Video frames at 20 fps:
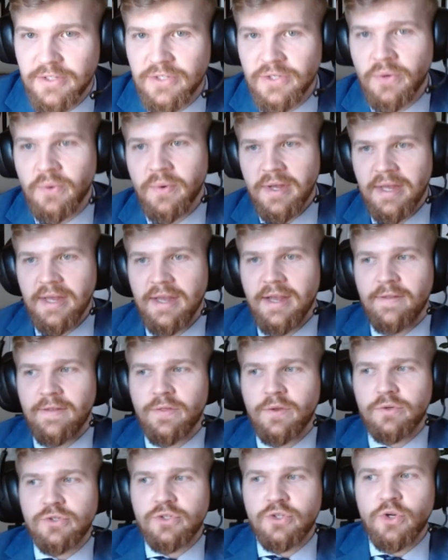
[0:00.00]
So
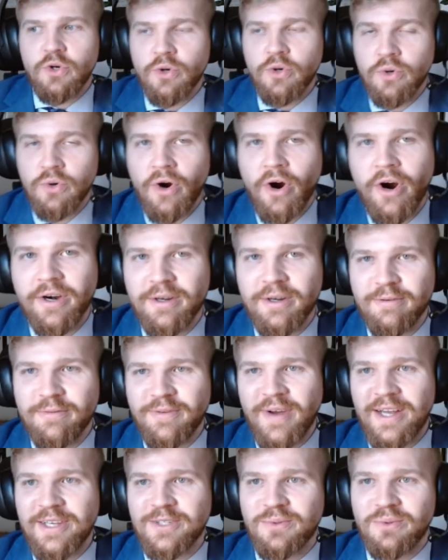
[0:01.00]
there's no hard and
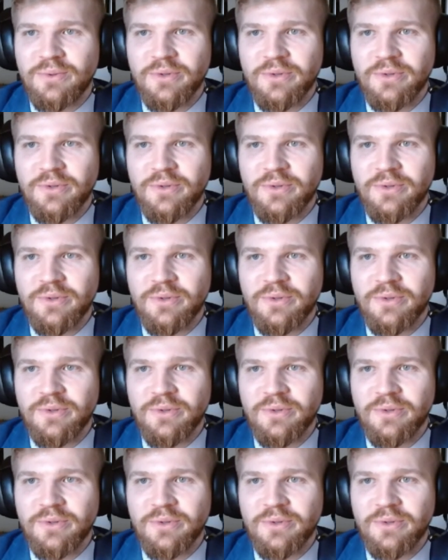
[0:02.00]
fast